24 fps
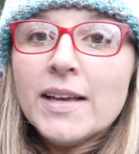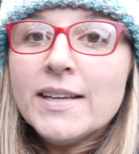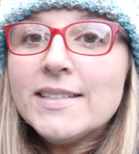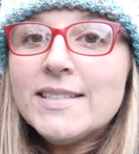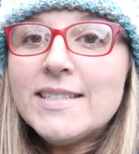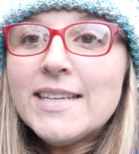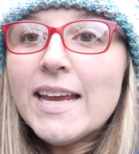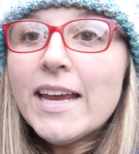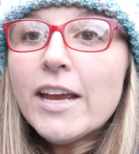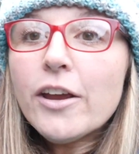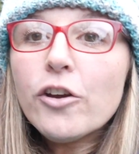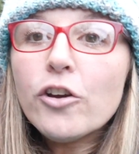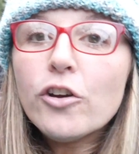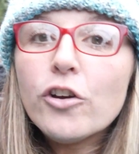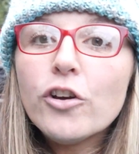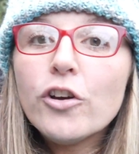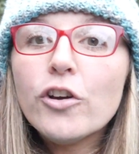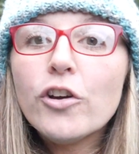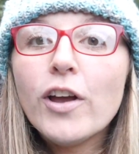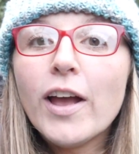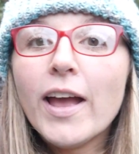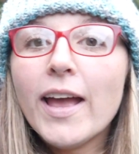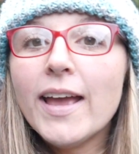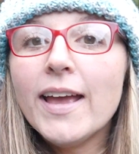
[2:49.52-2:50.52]

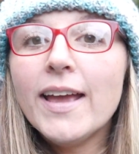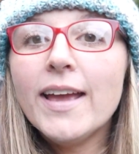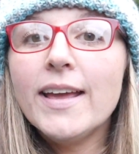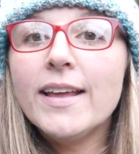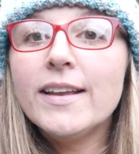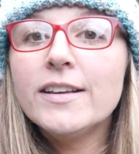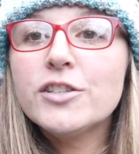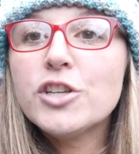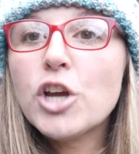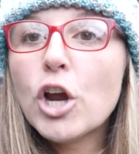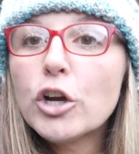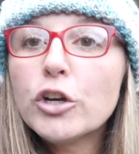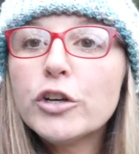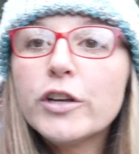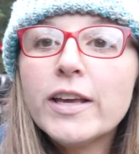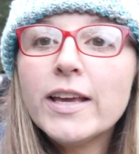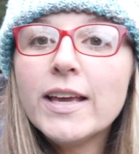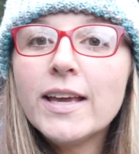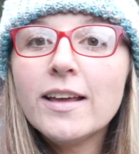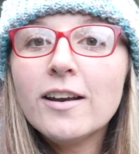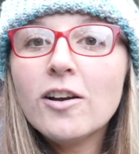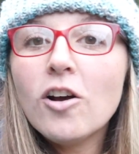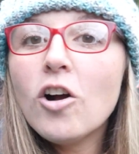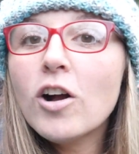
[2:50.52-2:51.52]
deer and
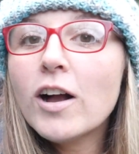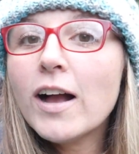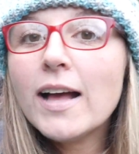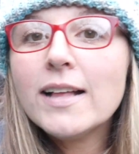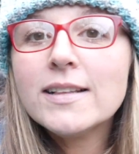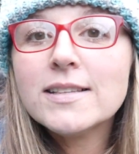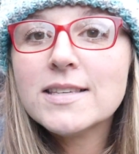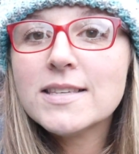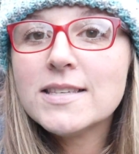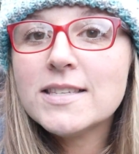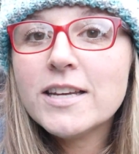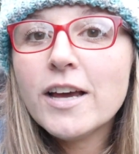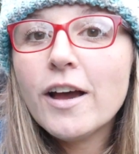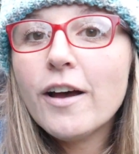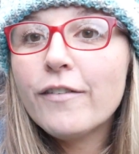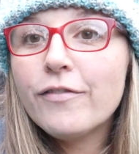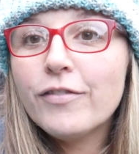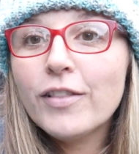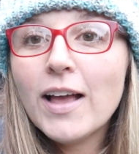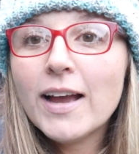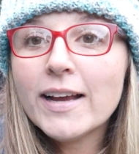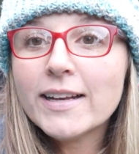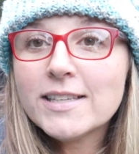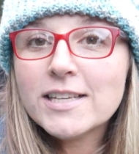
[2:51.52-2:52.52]
turkey and all kinds of
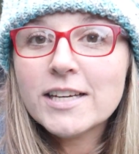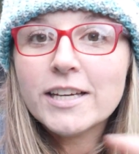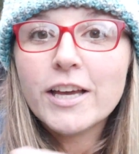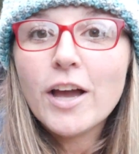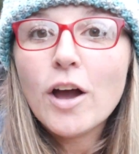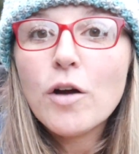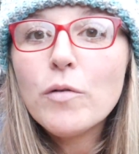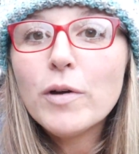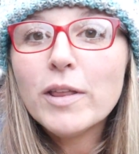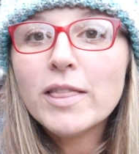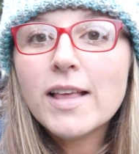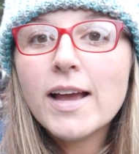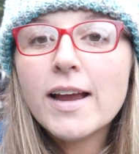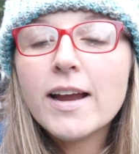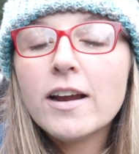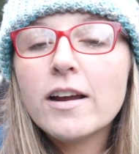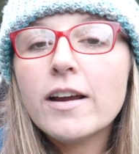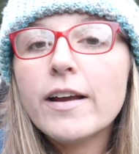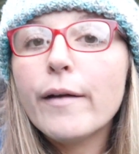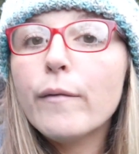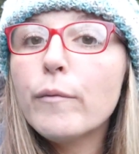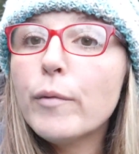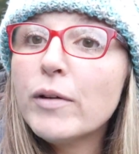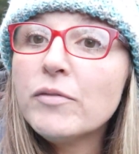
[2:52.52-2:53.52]
stuff like to go in
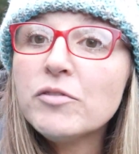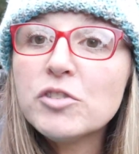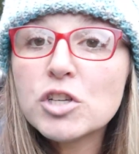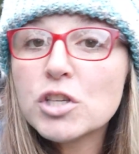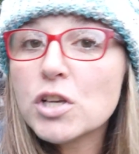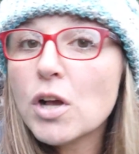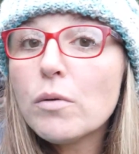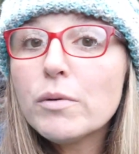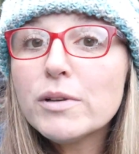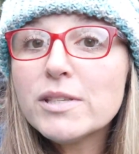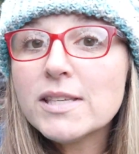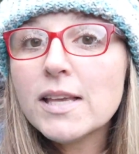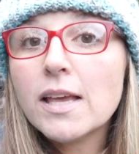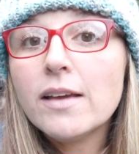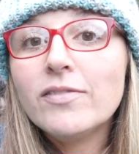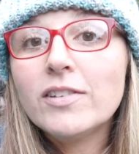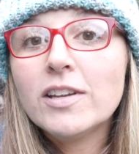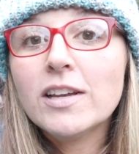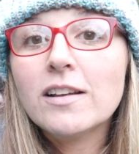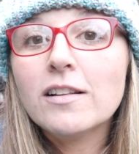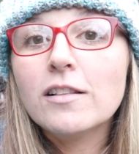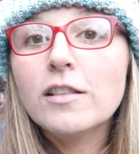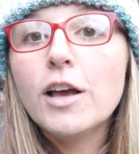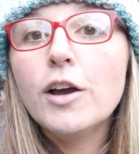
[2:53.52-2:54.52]
there, and we've just always
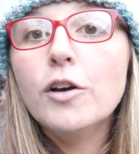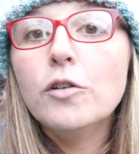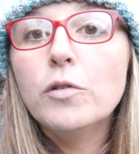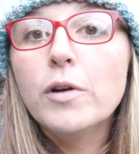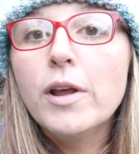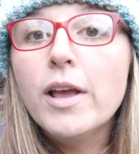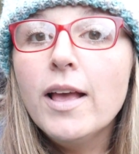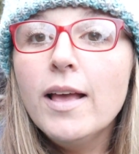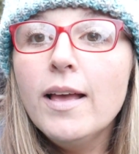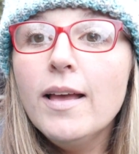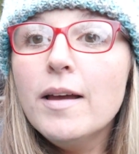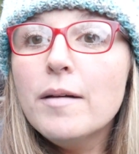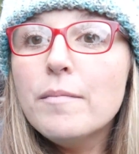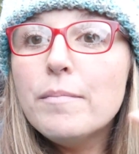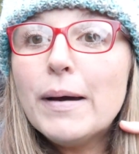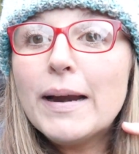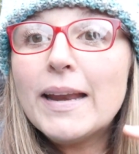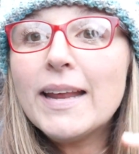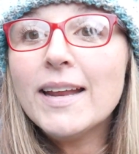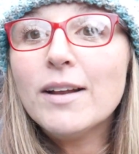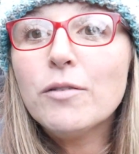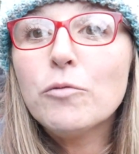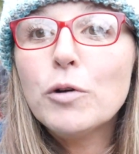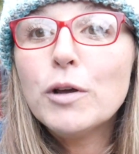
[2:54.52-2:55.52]
left it alone.
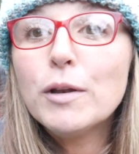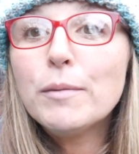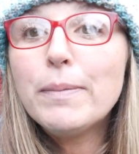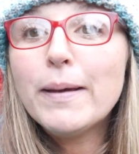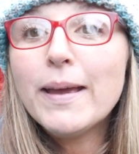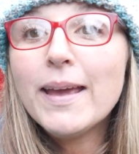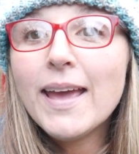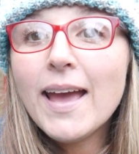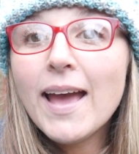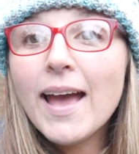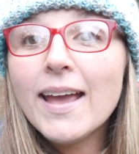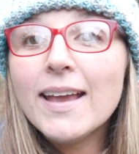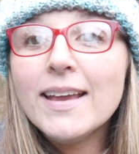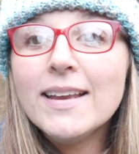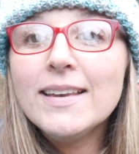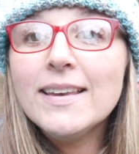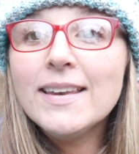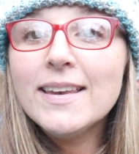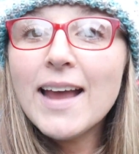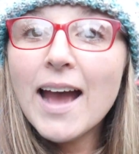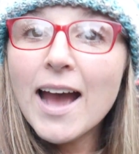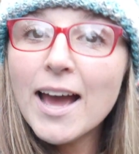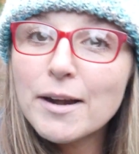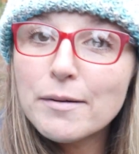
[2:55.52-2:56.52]
But it would be a
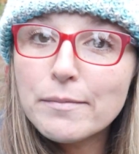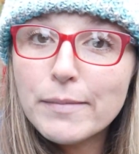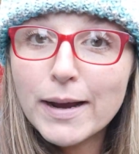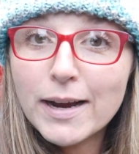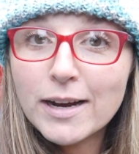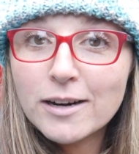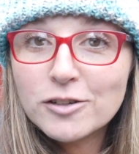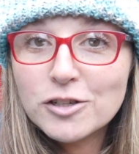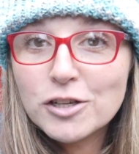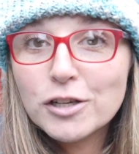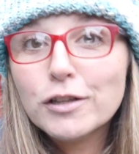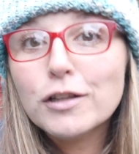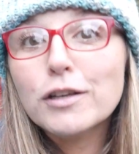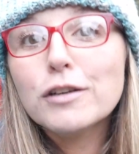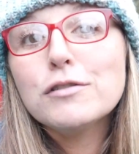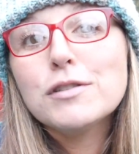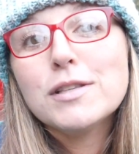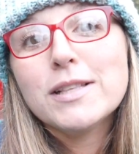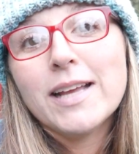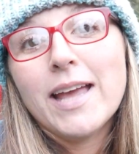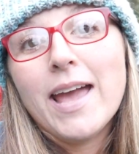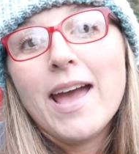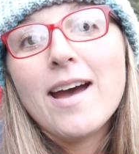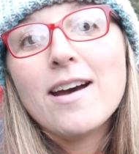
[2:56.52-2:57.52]
nightmare to
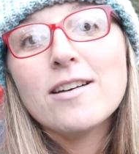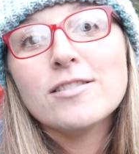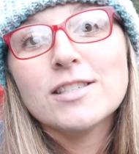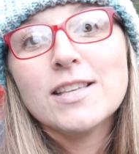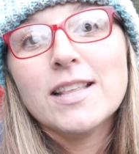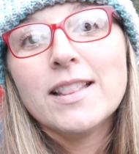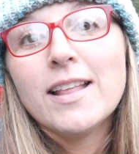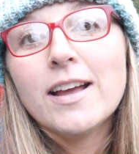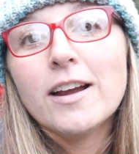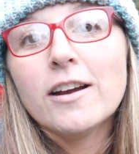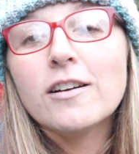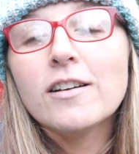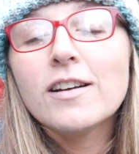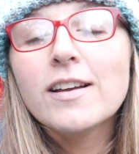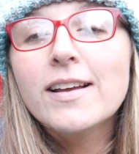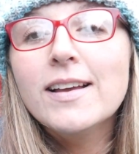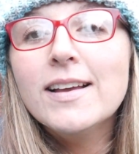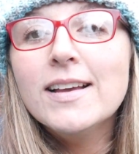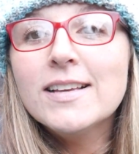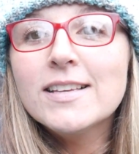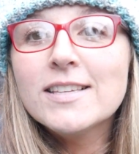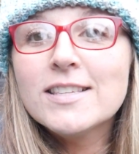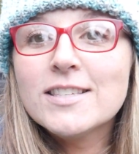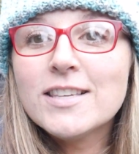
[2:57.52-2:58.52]
lose the cows in
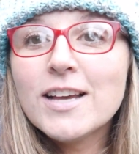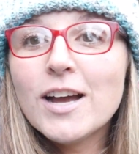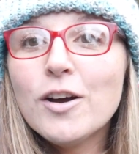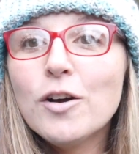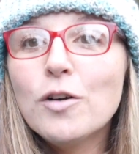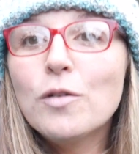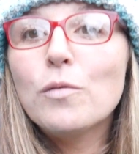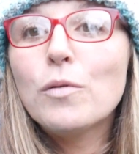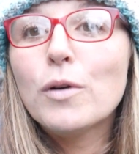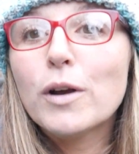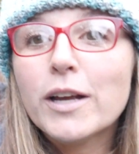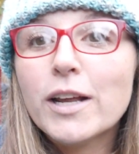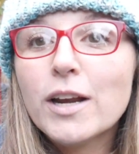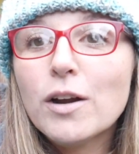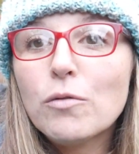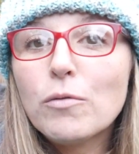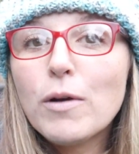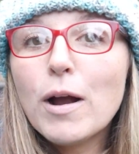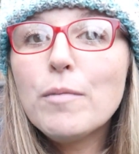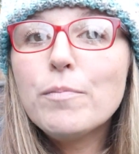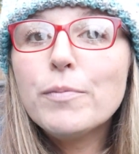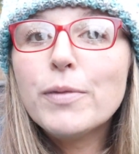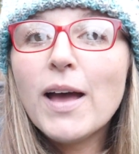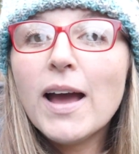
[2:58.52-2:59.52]
there. So we're gonna
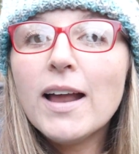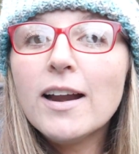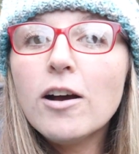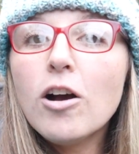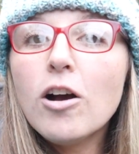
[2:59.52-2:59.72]
rope that